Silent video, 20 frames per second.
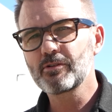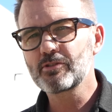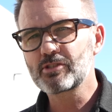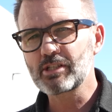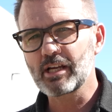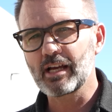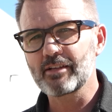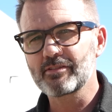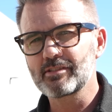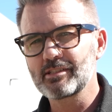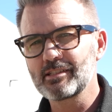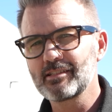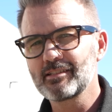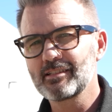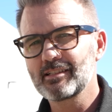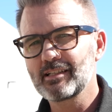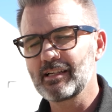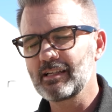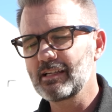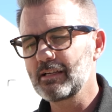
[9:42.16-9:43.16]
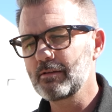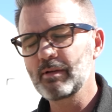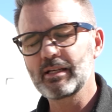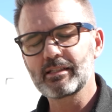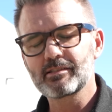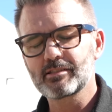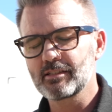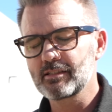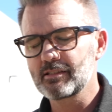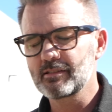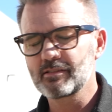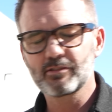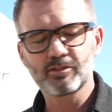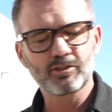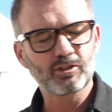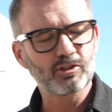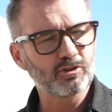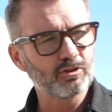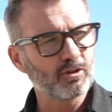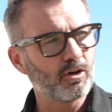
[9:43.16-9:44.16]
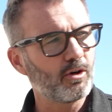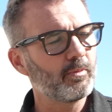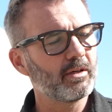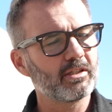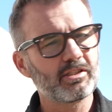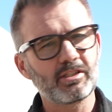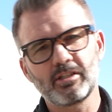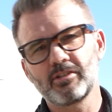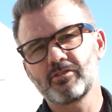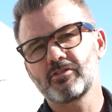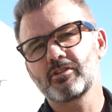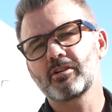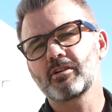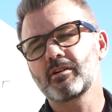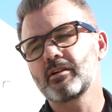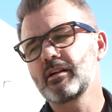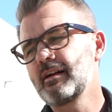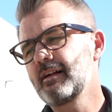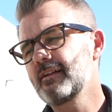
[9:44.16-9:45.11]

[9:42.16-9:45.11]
a new chassis. It makes it so much easier.